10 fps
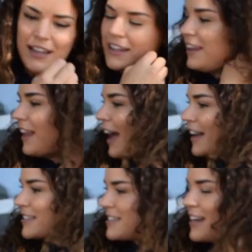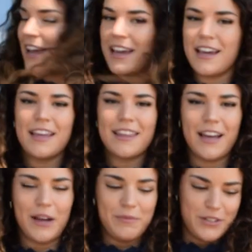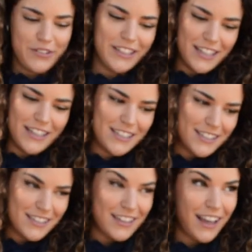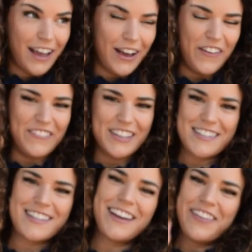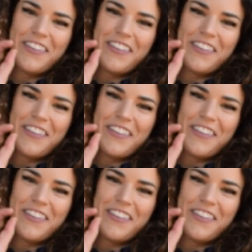last day that I'm doing this, this is taking a